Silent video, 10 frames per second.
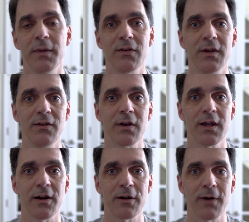Makes it easy to
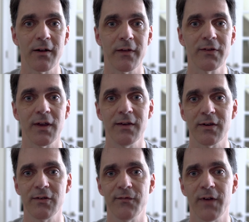carry around on this
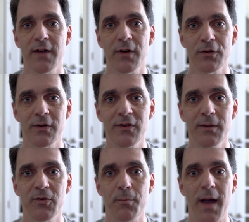a6500.
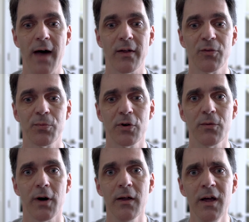Seems to balance pretty
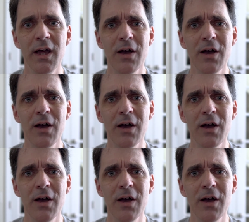well,